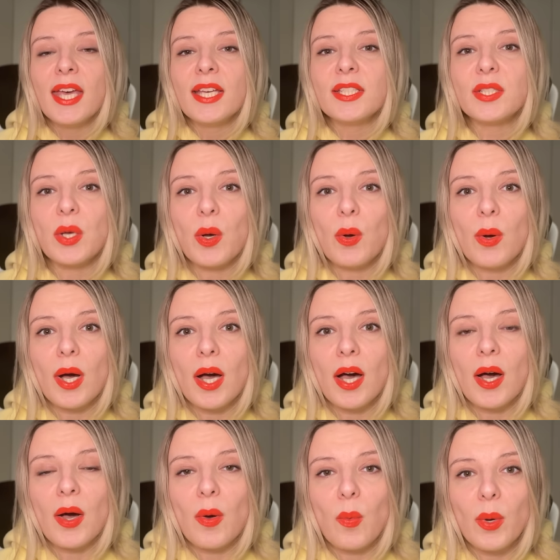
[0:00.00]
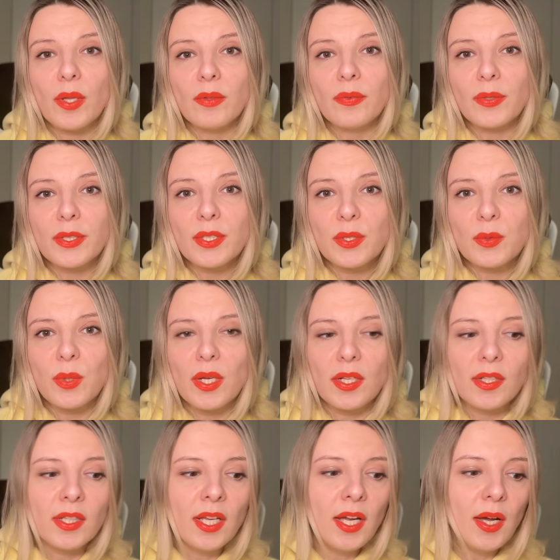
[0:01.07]
So, uh, well, first of
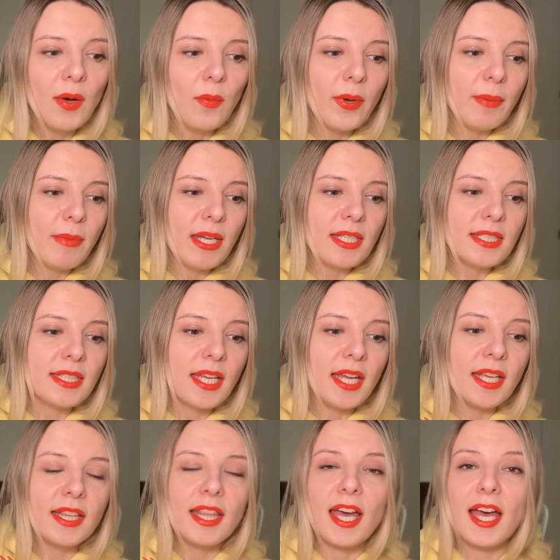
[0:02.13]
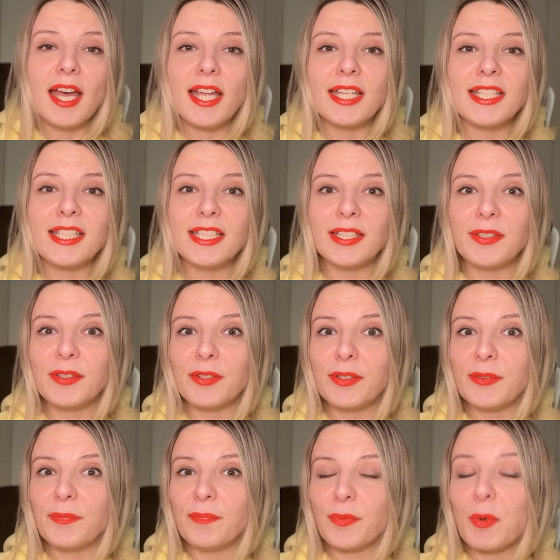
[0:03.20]
all, we may say that
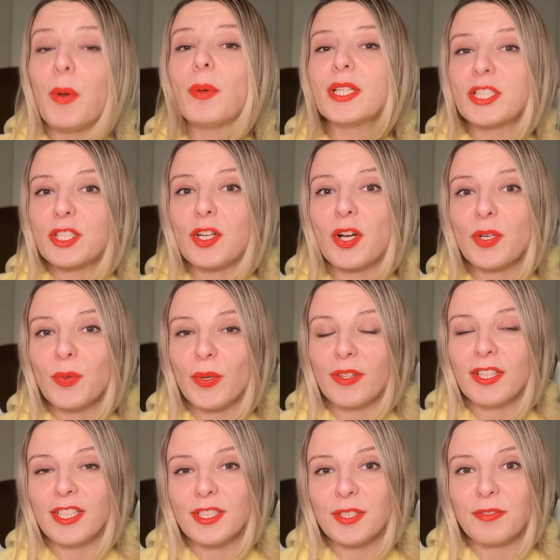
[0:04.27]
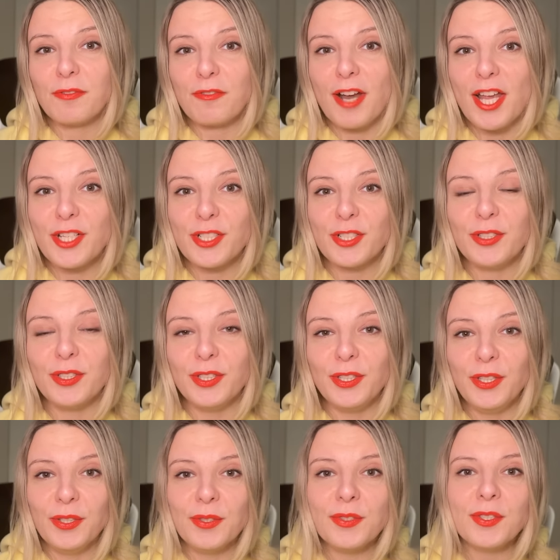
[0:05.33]
we will start with this fresh good
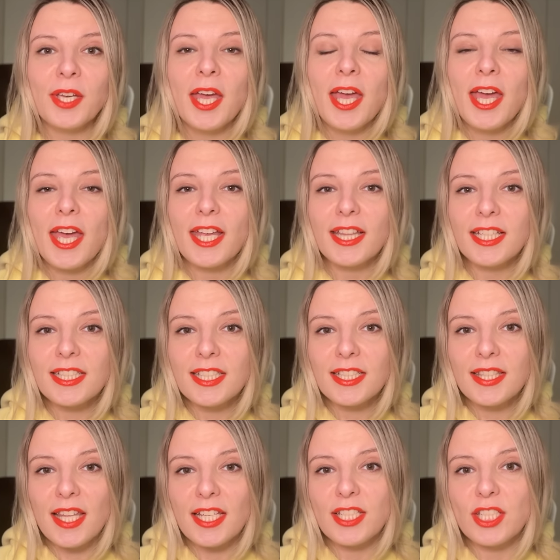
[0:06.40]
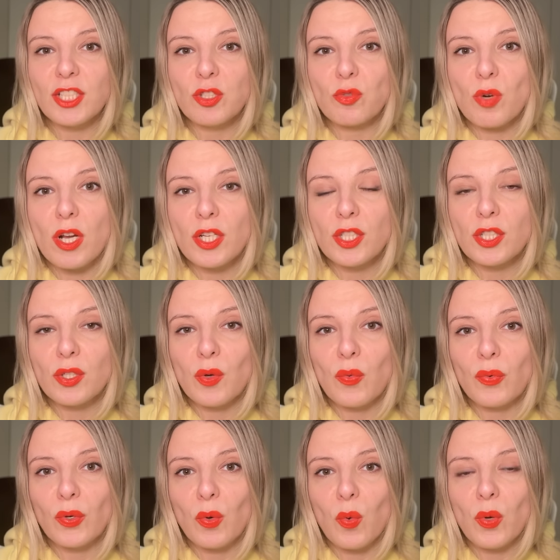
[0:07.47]
news, and this is the destruction of
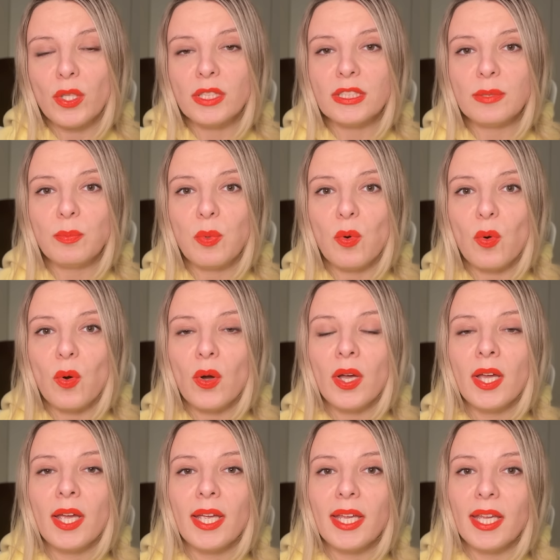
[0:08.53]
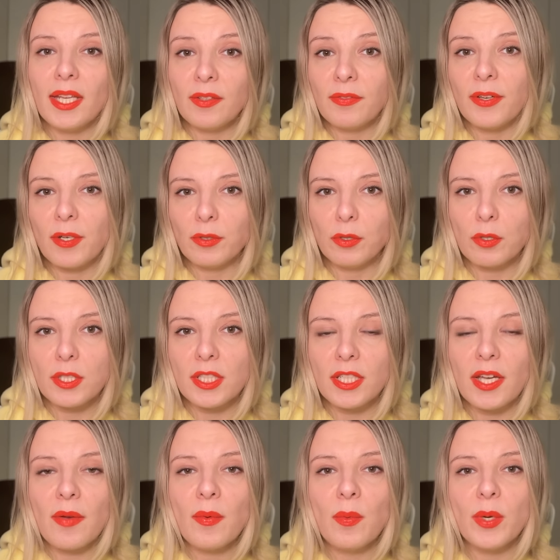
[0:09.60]
an oil depot in
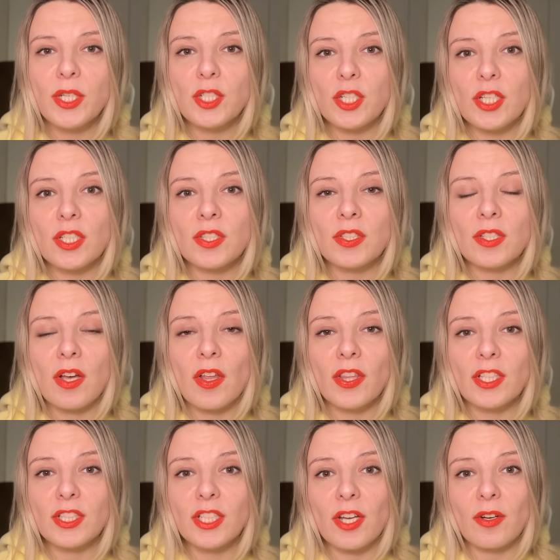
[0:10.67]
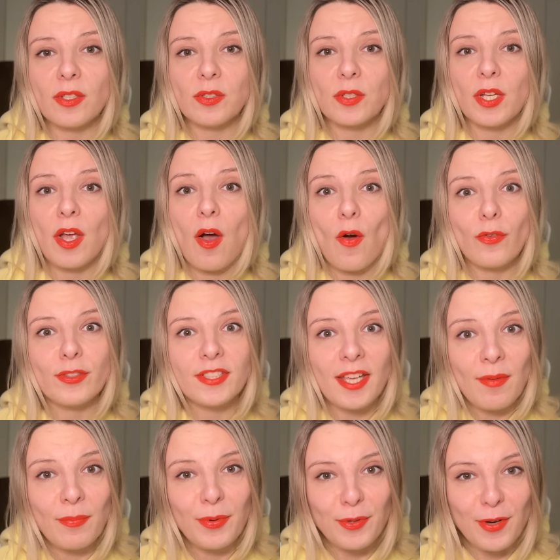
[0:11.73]
Feodosia, which is on the territory of
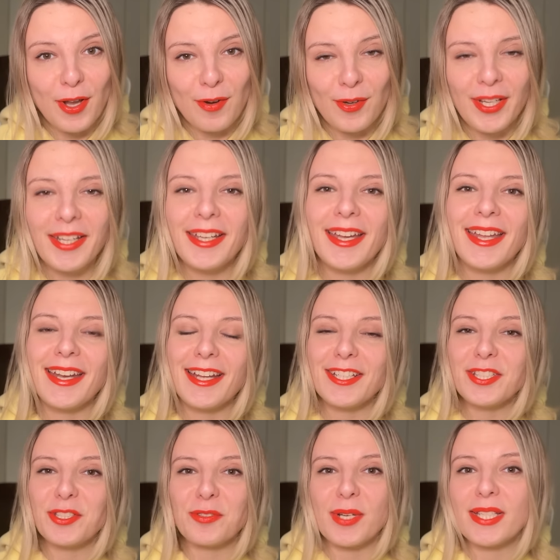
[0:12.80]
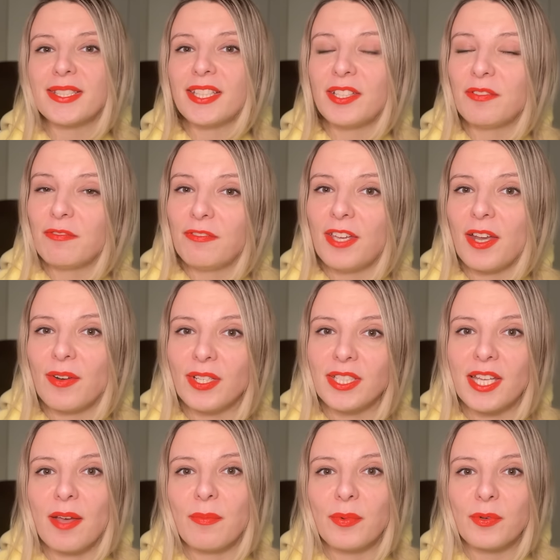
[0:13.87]
temporarily, and I stress it very
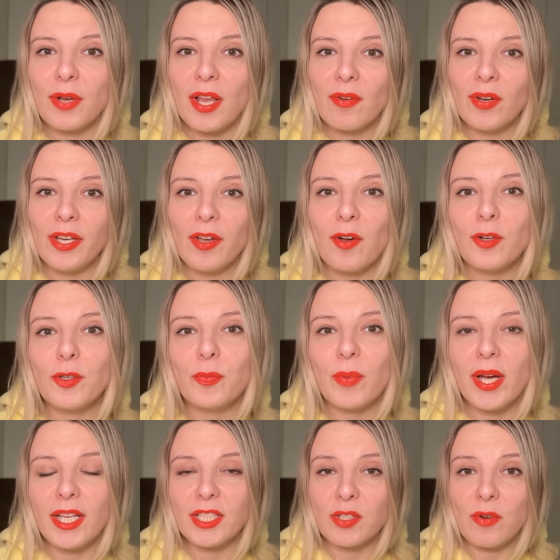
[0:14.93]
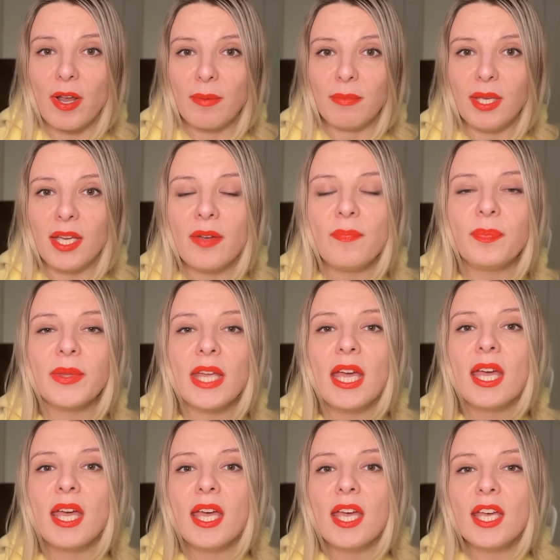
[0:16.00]
temporarily, occupied Crimea.
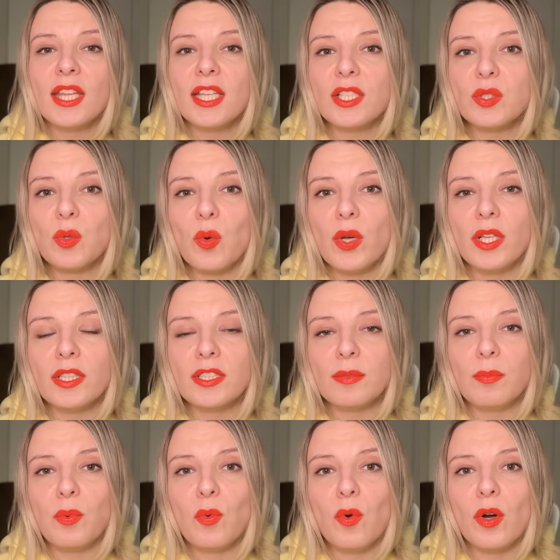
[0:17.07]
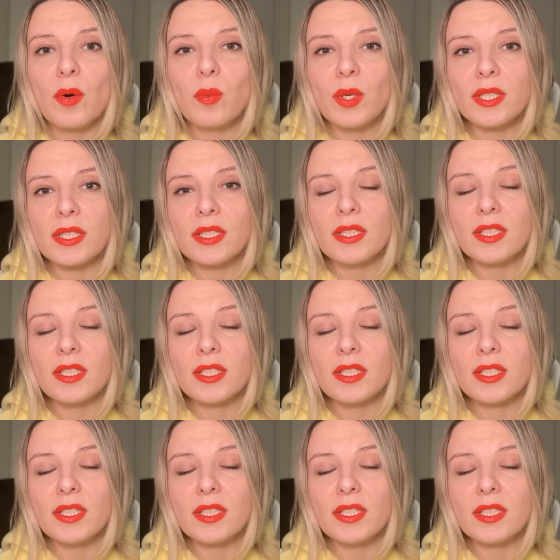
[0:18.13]
This oil depot was